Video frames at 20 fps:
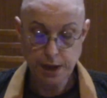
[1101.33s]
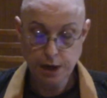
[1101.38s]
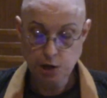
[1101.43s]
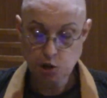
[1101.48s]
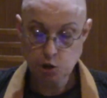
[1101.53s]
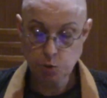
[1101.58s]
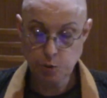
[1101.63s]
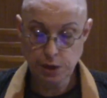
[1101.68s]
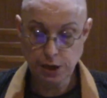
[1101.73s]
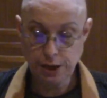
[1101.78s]

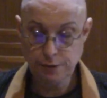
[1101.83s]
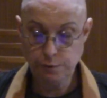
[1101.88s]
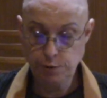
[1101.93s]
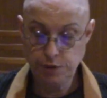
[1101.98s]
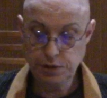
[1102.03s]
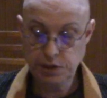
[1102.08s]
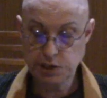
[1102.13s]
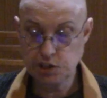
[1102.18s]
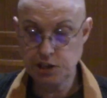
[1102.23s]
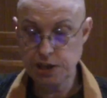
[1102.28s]
So we live
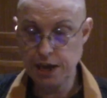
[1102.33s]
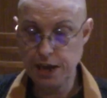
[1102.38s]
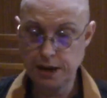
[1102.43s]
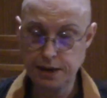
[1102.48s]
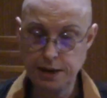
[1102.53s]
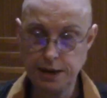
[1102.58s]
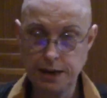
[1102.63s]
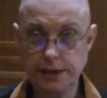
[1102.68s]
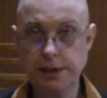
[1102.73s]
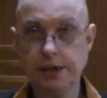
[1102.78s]
with this
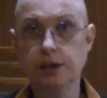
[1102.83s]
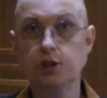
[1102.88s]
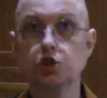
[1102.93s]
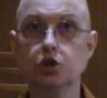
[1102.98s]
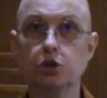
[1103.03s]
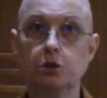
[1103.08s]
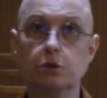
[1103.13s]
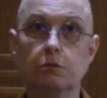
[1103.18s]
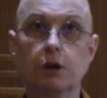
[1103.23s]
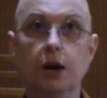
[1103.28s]
day-to-day
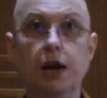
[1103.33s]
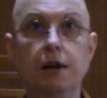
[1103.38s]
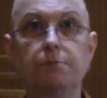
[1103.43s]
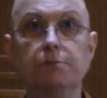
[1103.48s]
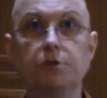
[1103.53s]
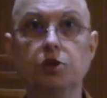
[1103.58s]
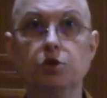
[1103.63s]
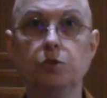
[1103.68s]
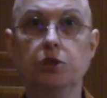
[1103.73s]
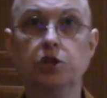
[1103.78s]
tension, right,
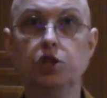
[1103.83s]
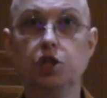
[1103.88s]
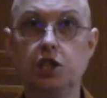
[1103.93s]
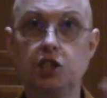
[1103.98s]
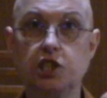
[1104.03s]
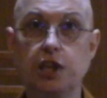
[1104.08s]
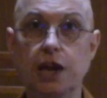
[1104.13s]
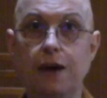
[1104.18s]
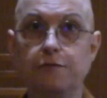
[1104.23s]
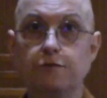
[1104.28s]
between
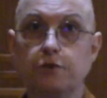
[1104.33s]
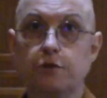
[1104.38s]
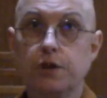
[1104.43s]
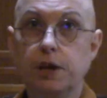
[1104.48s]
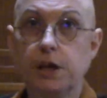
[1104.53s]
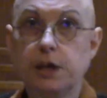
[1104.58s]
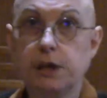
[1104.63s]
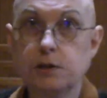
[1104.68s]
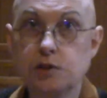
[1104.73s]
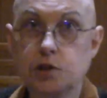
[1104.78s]
chasing after
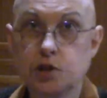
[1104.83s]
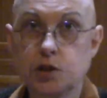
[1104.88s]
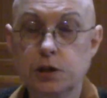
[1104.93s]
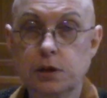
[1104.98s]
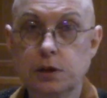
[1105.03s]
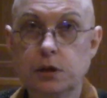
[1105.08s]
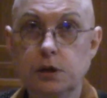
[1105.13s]
things